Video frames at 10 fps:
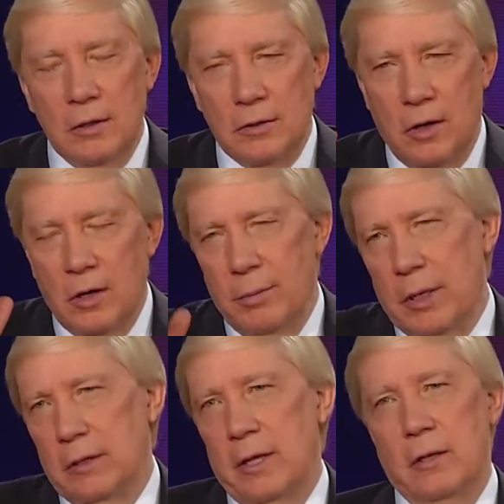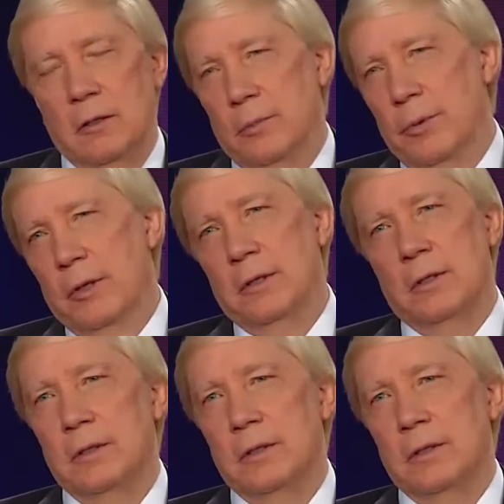Talk about that a little bit.